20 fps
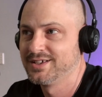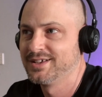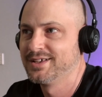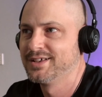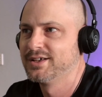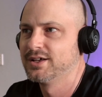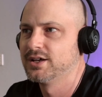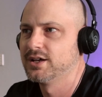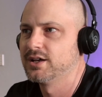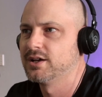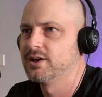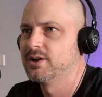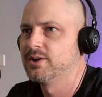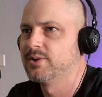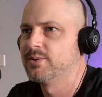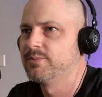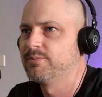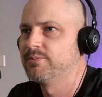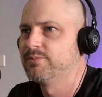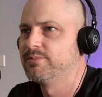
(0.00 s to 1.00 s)

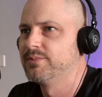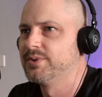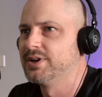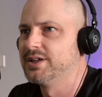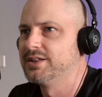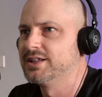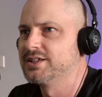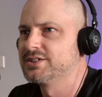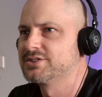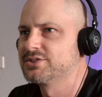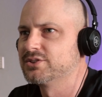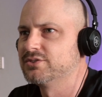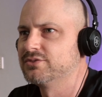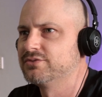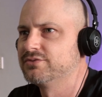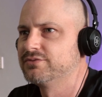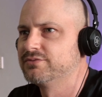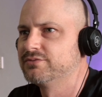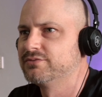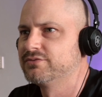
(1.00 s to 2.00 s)
And they sort
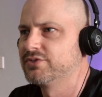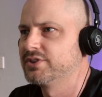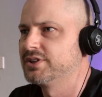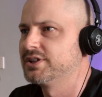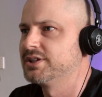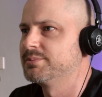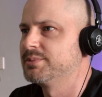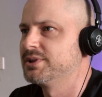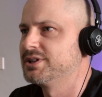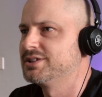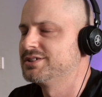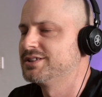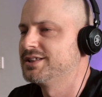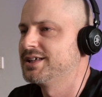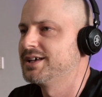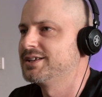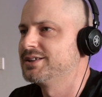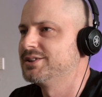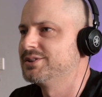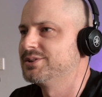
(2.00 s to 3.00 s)
of freely admitted to
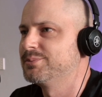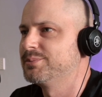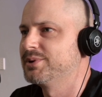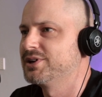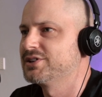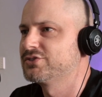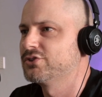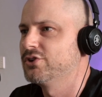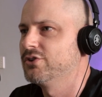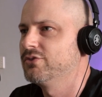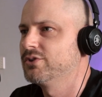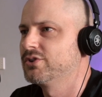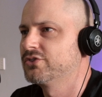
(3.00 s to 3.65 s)
that in the bus over.